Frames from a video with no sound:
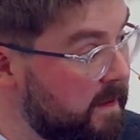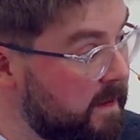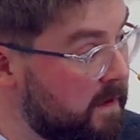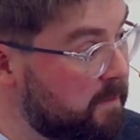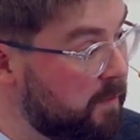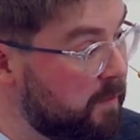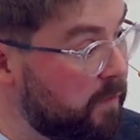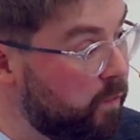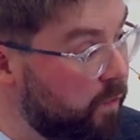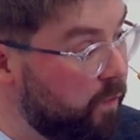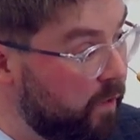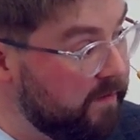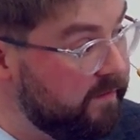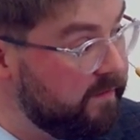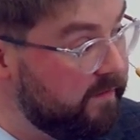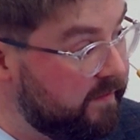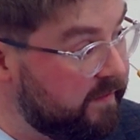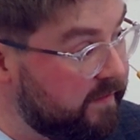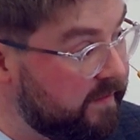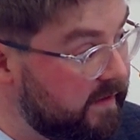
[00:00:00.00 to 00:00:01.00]
But one
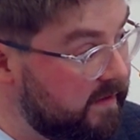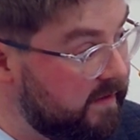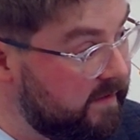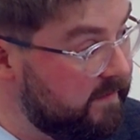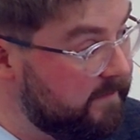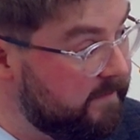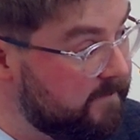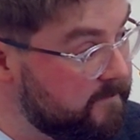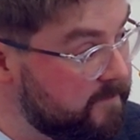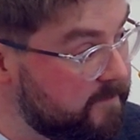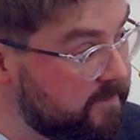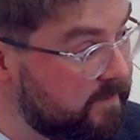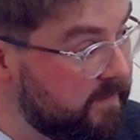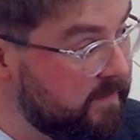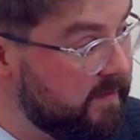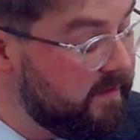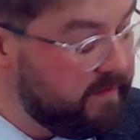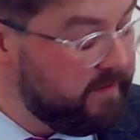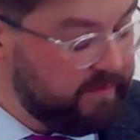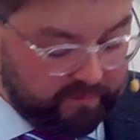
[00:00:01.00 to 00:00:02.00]
thing
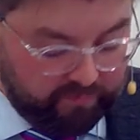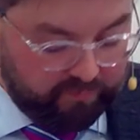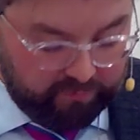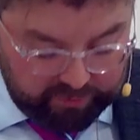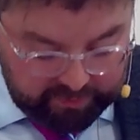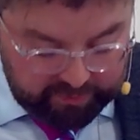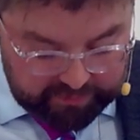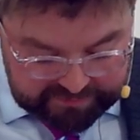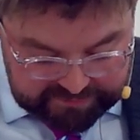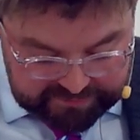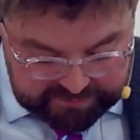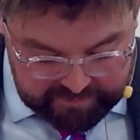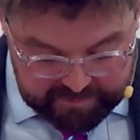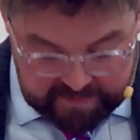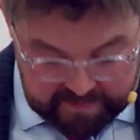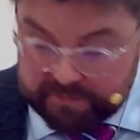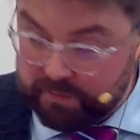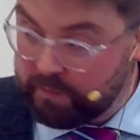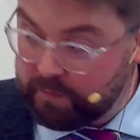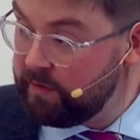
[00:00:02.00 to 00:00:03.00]
the rulers of
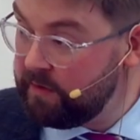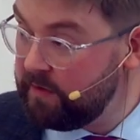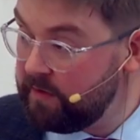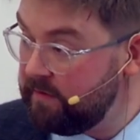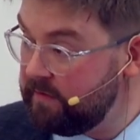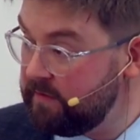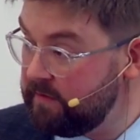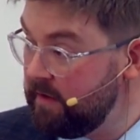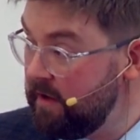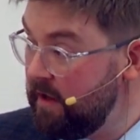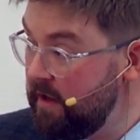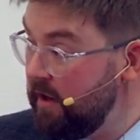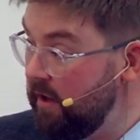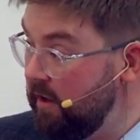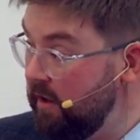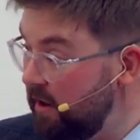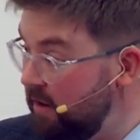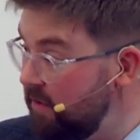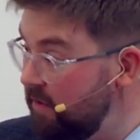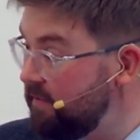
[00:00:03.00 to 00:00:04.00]
this world
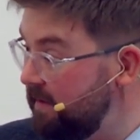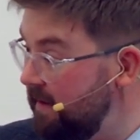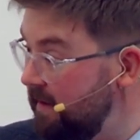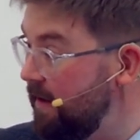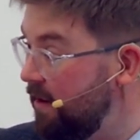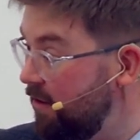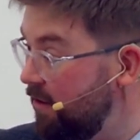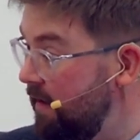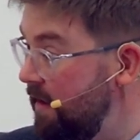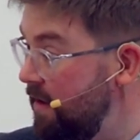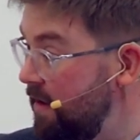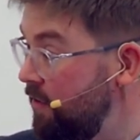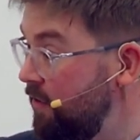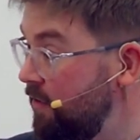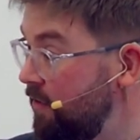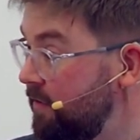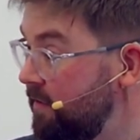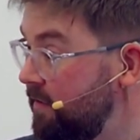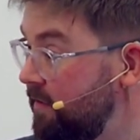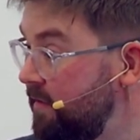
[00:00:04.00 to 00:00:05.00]
largely agree on